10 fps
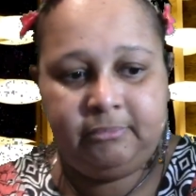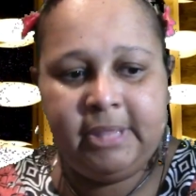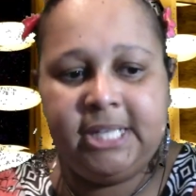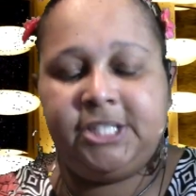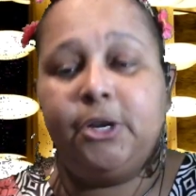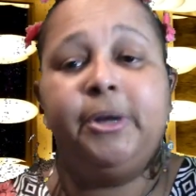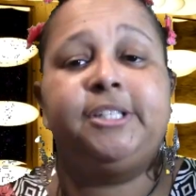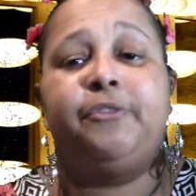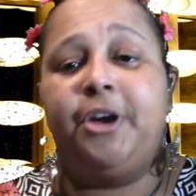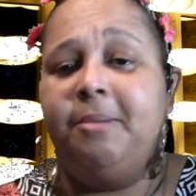So it's
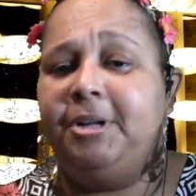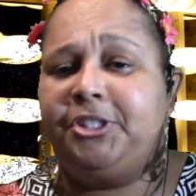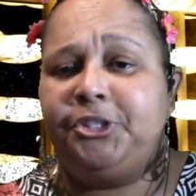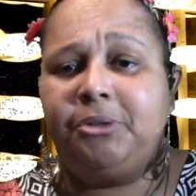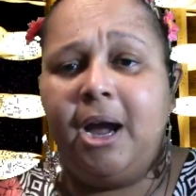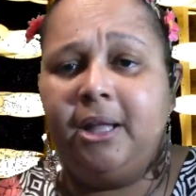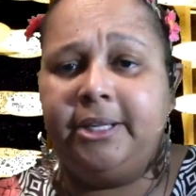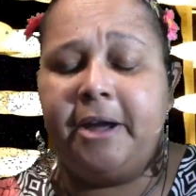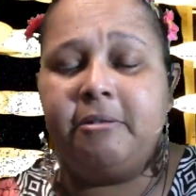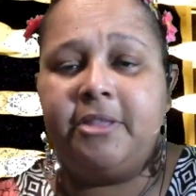very much a trial and
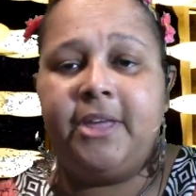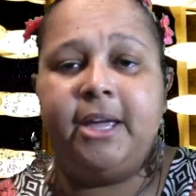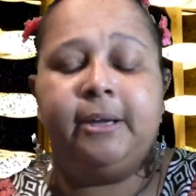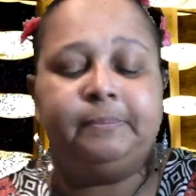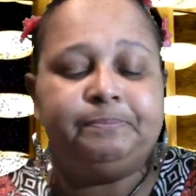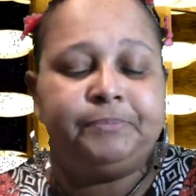error thing,